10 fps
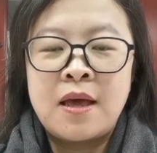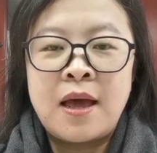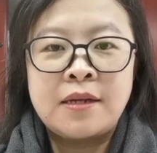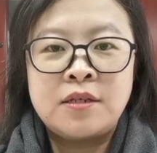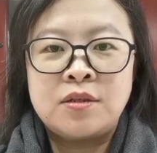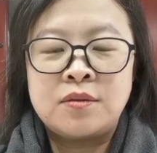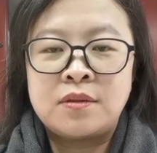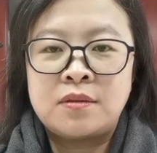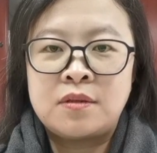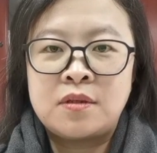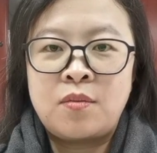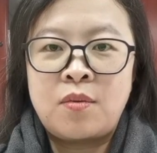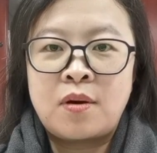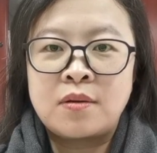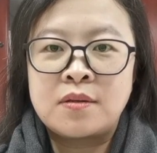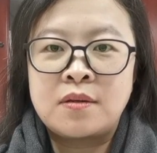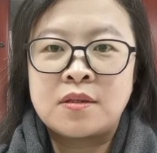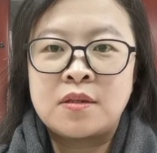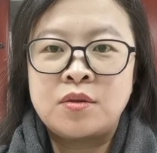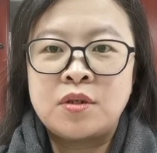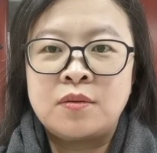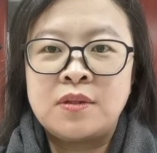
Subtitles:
attitude towards the social